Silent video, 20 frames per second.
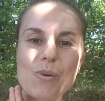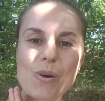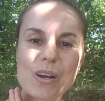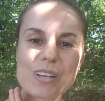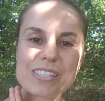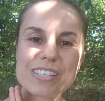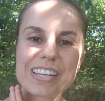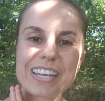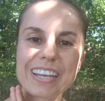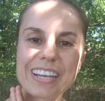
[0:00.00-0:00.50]

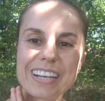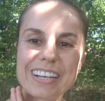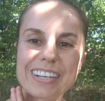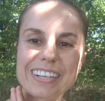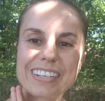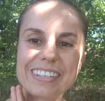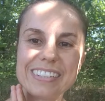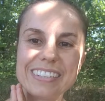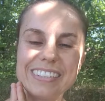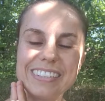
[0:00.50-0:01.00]
watching
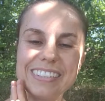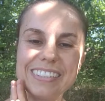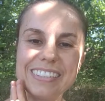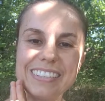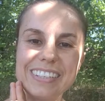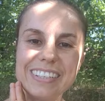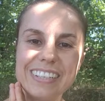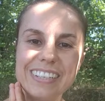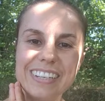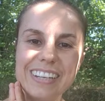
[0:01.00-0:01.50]

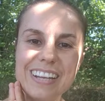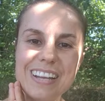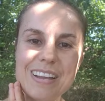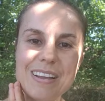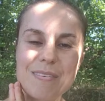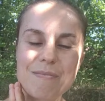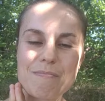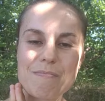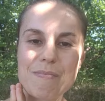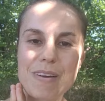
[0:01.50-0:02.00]

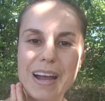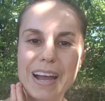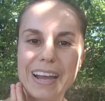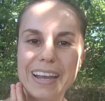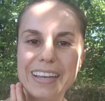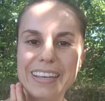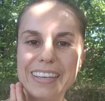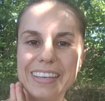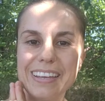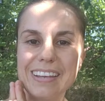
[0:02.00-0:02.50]

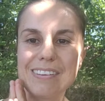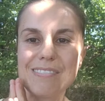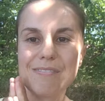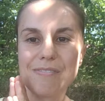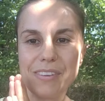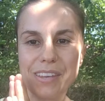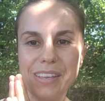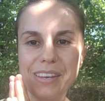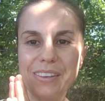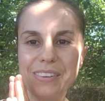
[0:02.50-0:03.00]
my
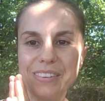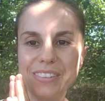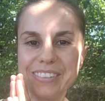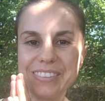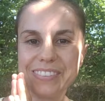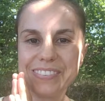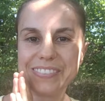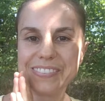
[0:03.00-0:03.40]
video.